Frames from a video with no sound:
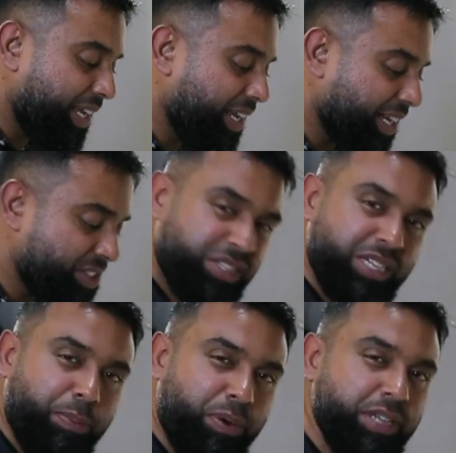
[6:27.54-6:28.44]
has just
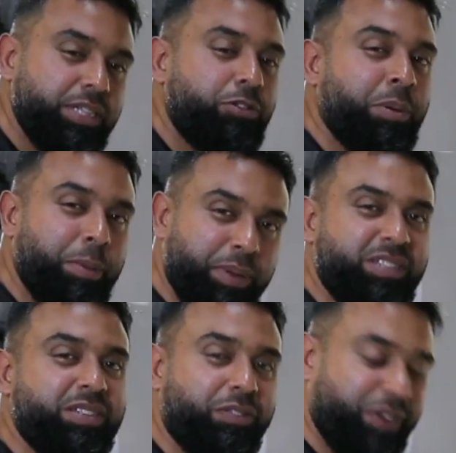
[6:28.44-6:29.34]
separated. Remember, this
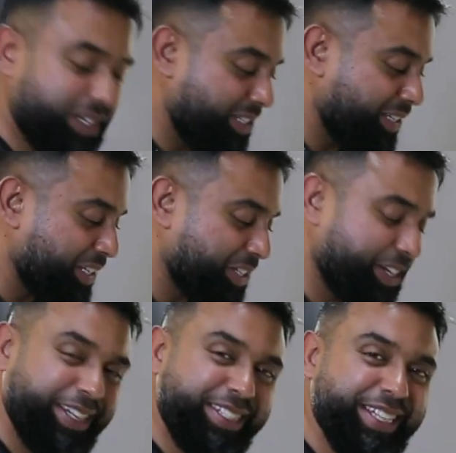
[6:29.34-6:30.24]
is a fatty dish,
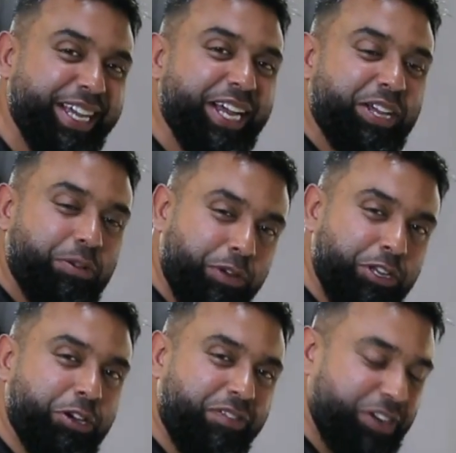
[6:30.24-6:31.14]
guys. When
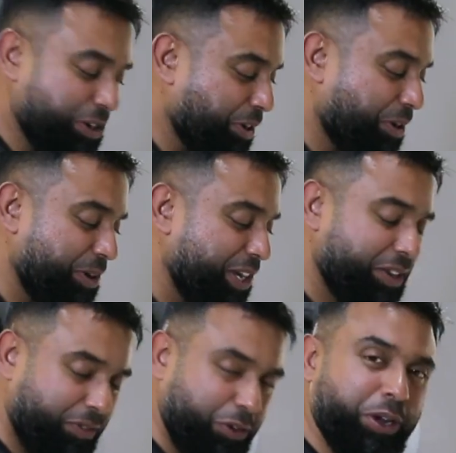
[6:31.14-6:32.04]
you're having a curry,
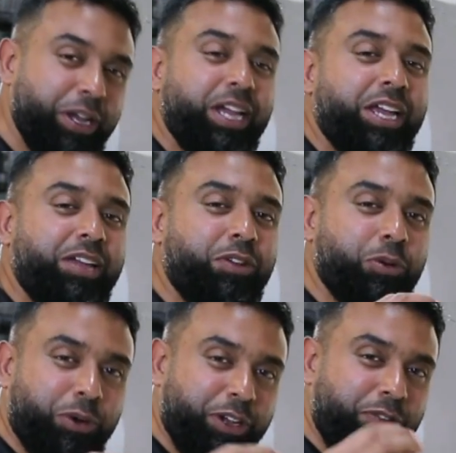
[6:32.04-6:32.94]
if
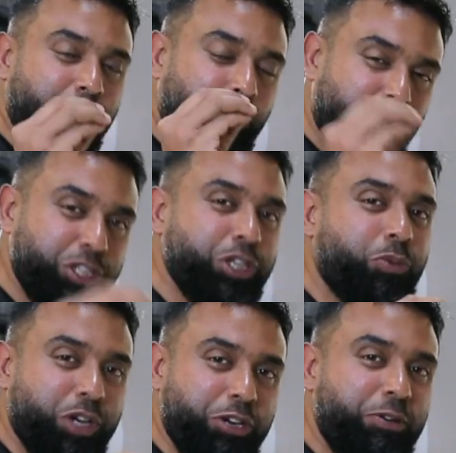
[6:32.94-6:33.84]
you're watching
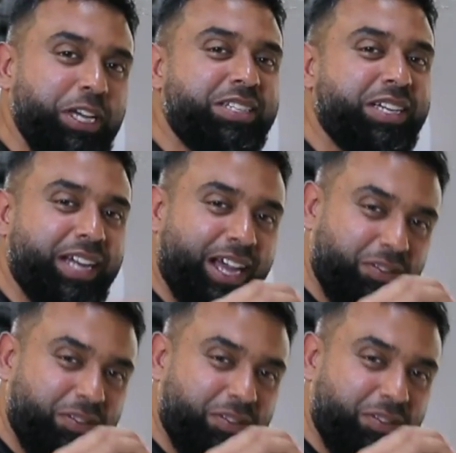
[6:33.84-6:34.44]
what you're eating, have